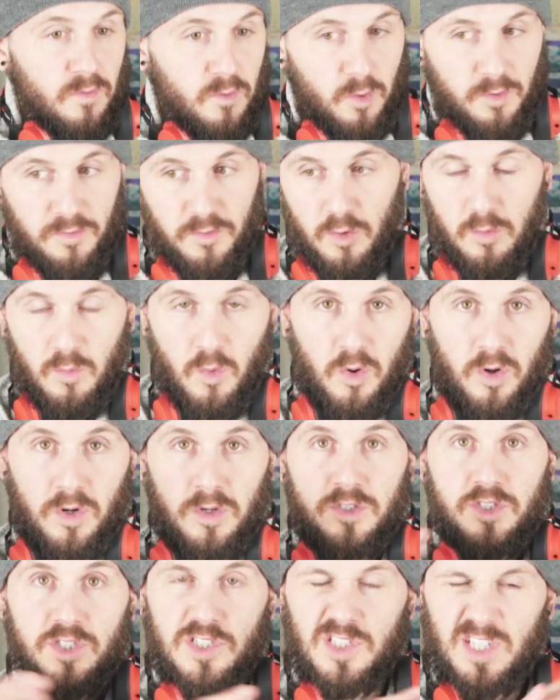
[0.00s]
do a few
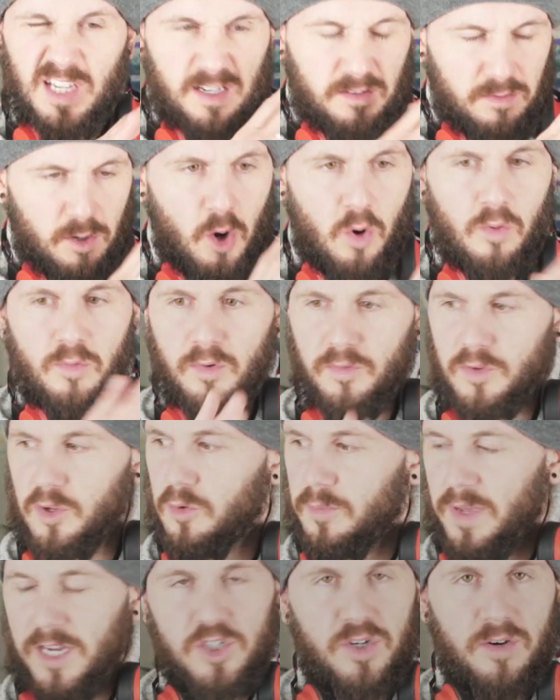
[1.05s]
more, just like
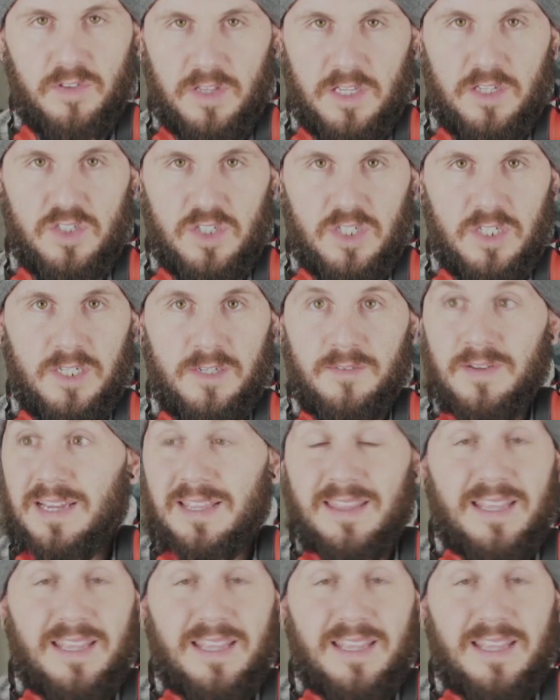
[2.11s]
overview, make sure everything's good,